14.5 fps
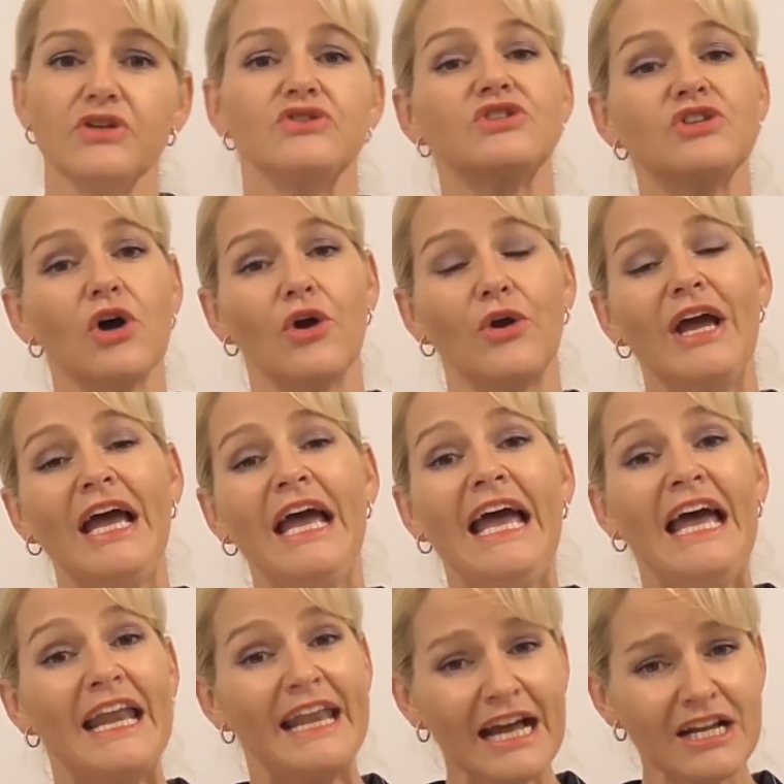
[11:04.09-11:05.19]
So,
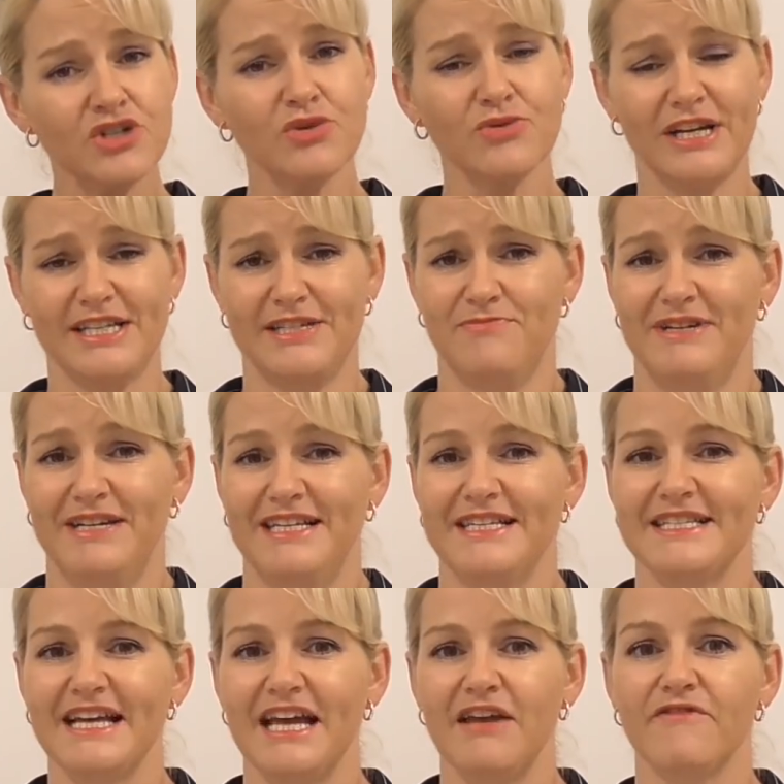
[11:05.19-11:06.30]
natural doesn't mean
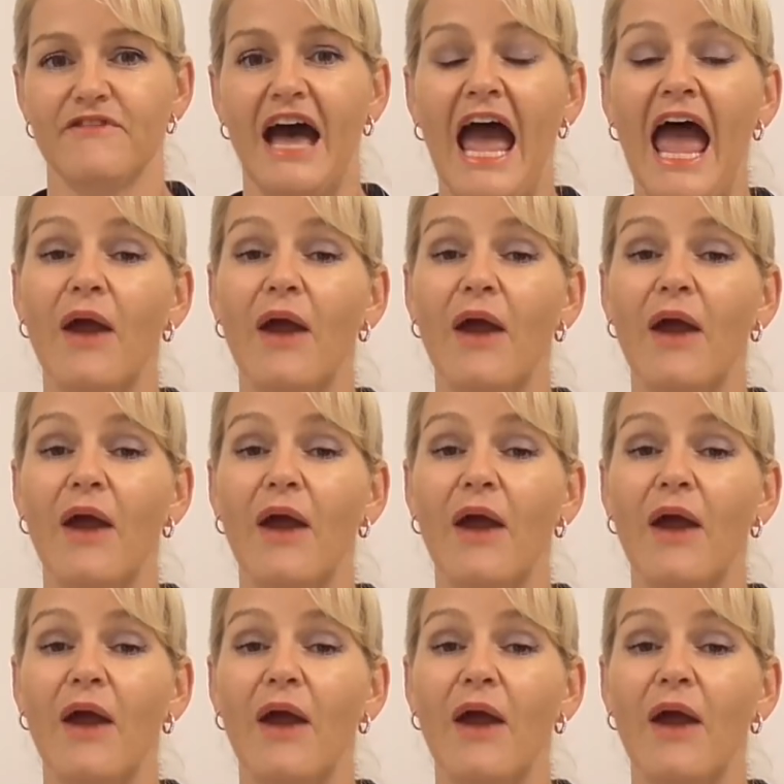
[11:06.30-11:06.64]
safer,